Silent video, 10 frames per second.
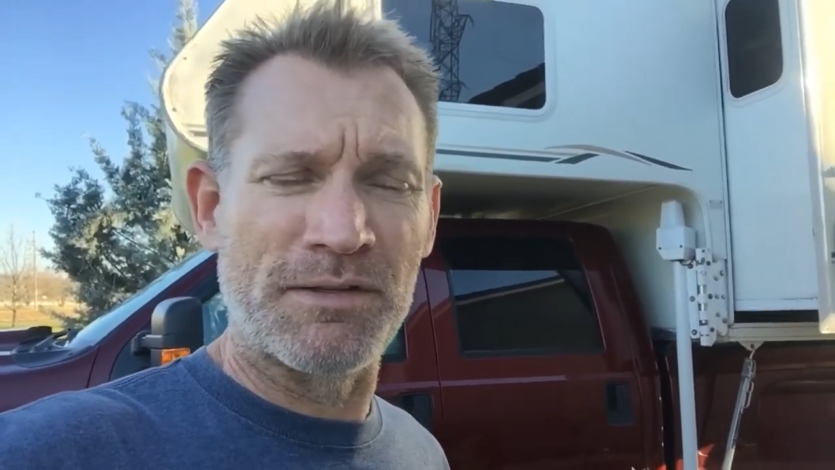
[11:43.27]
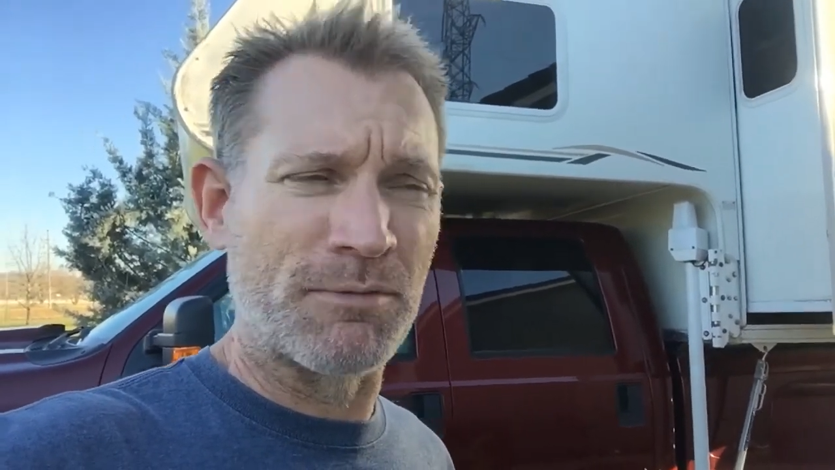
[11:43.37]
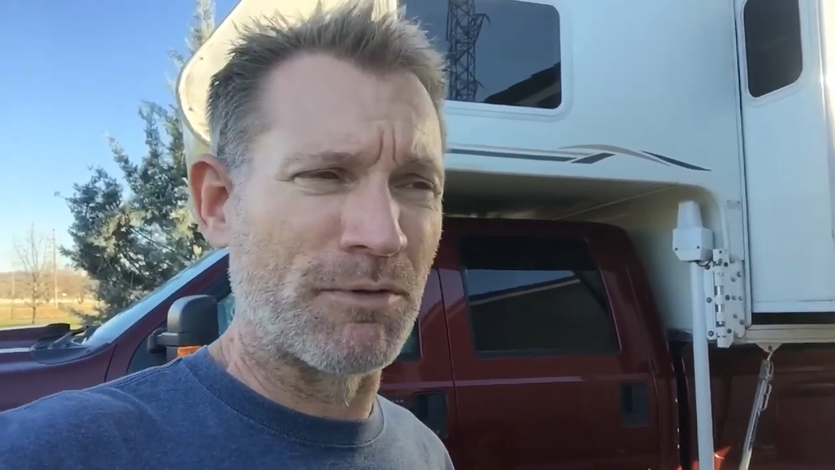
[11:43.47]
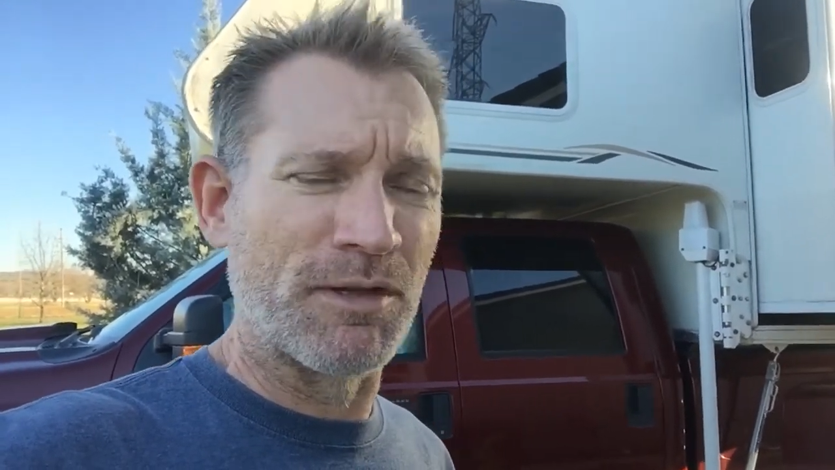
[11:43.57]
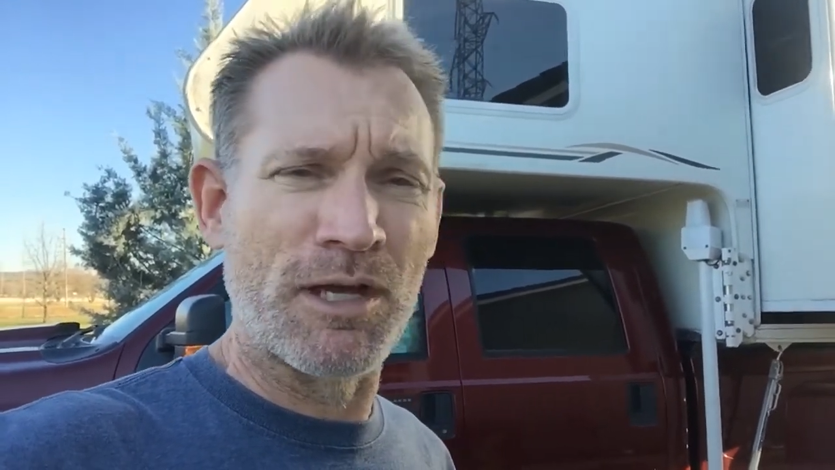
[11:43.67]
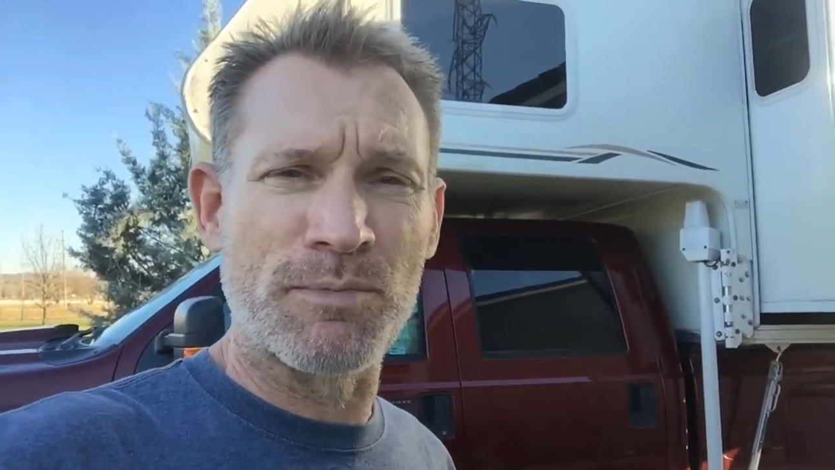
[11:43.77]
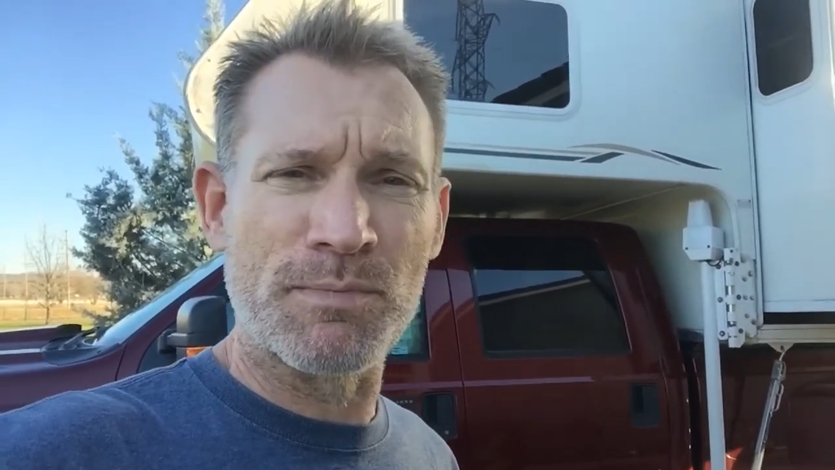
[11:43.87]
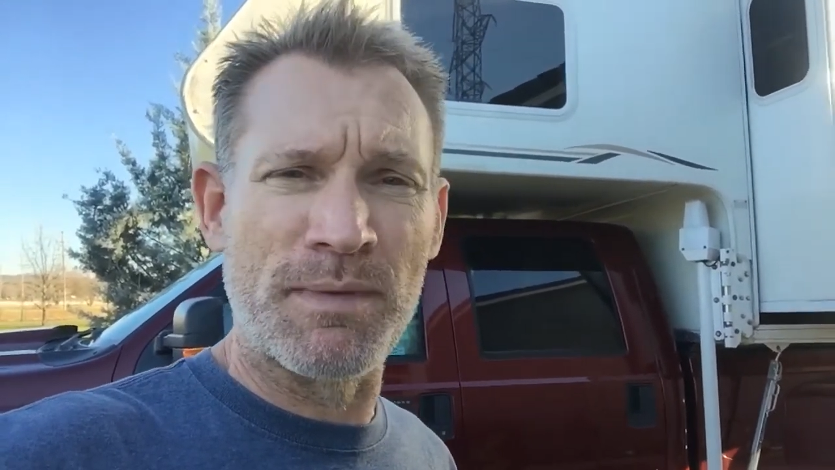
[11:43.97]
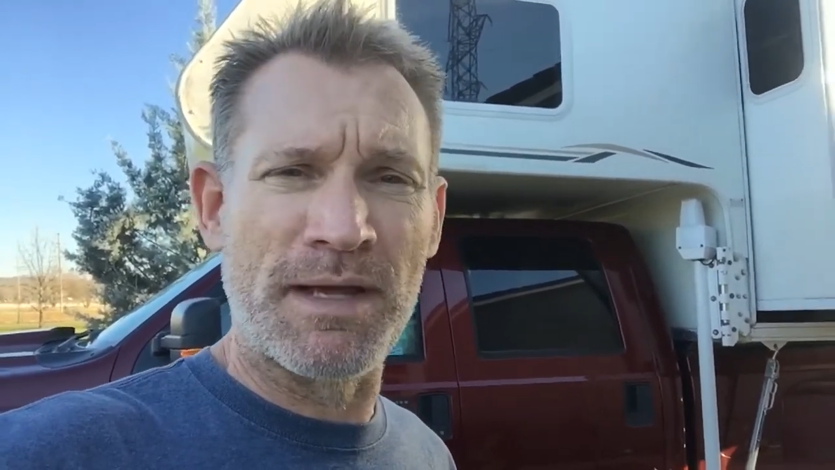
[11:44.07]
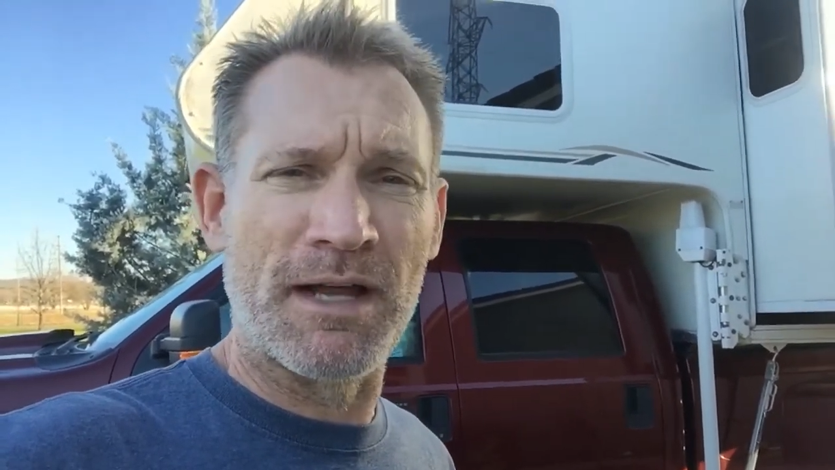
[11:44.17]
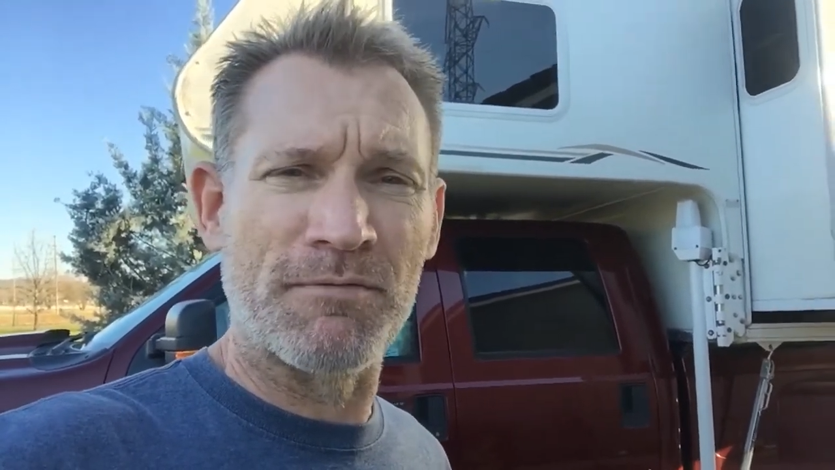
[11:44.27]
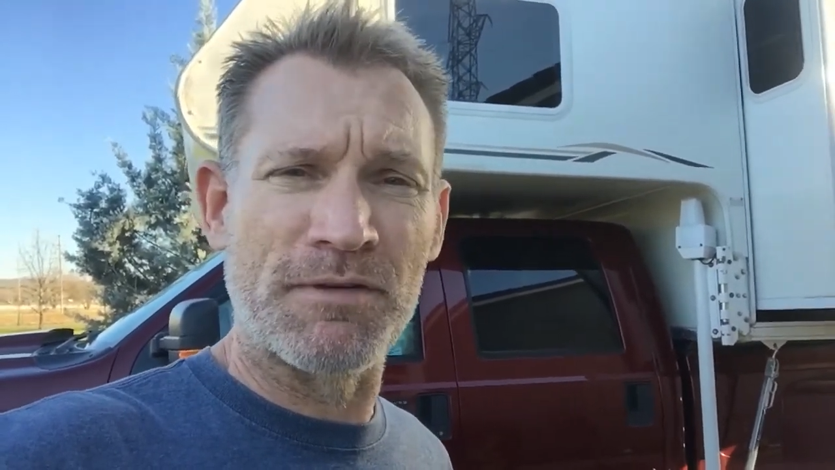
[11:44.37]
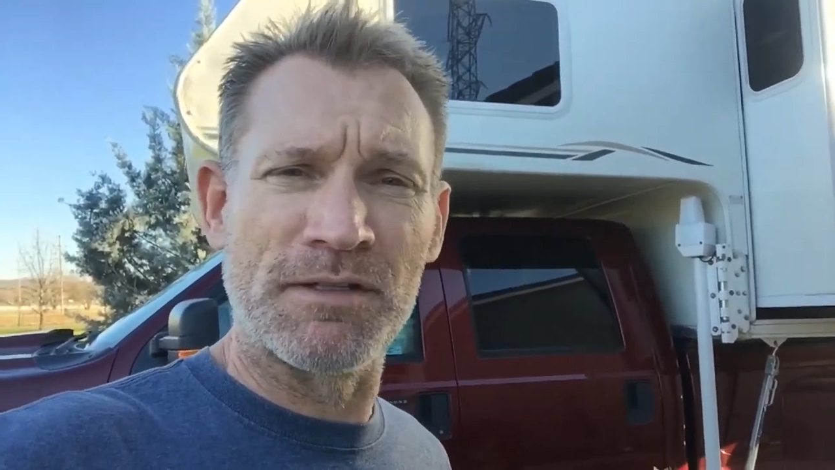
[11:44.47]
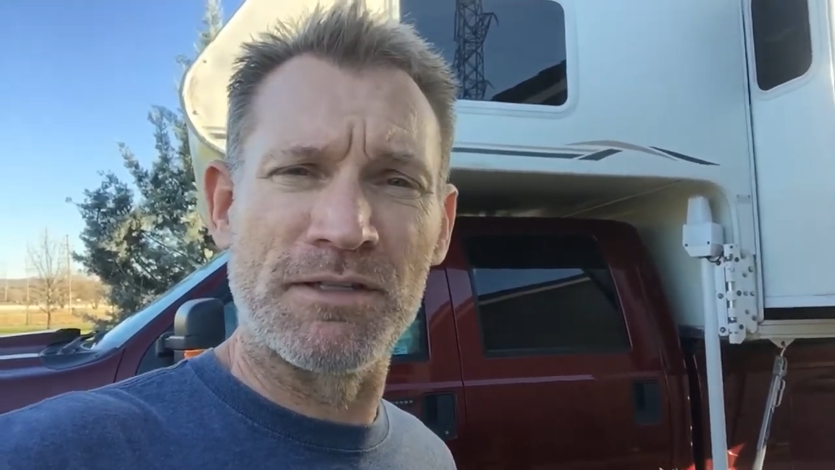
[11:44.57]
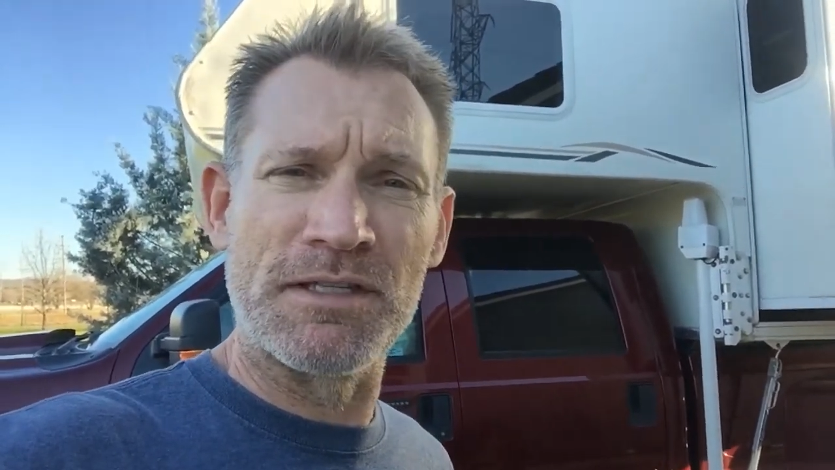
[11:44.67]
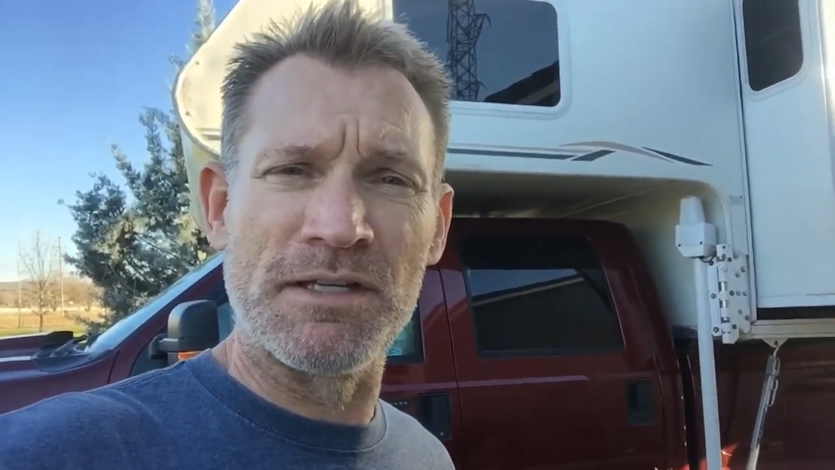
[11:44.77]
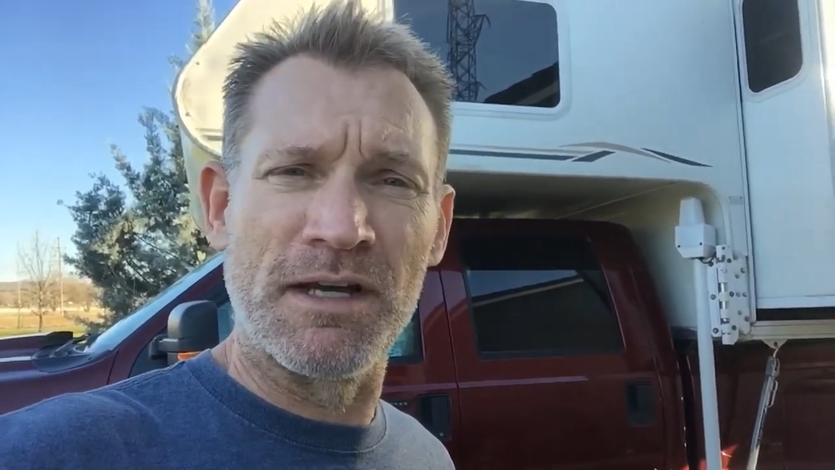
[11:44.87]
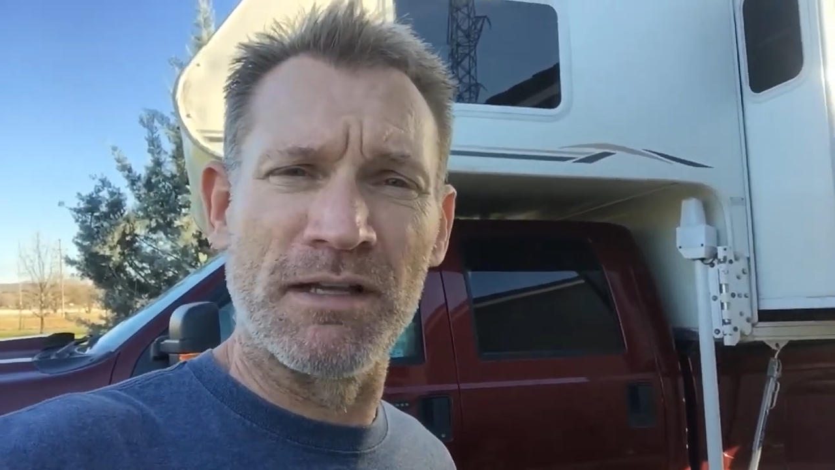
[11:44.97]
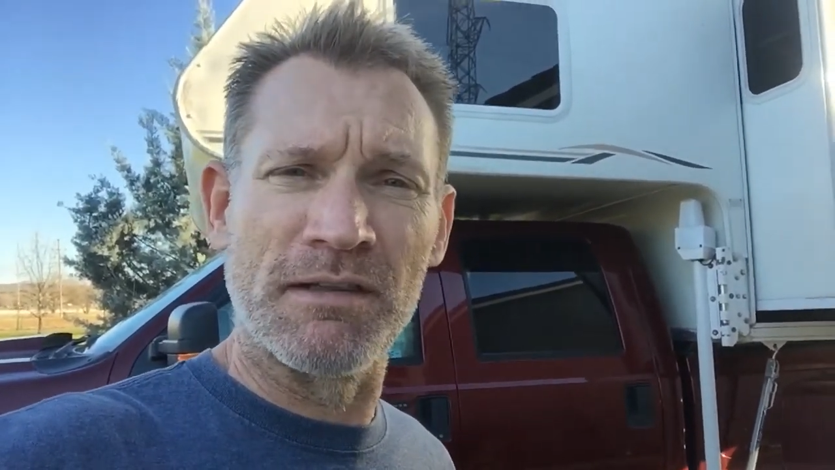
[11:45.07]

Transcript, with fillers: It really helps me out if you hit the uh,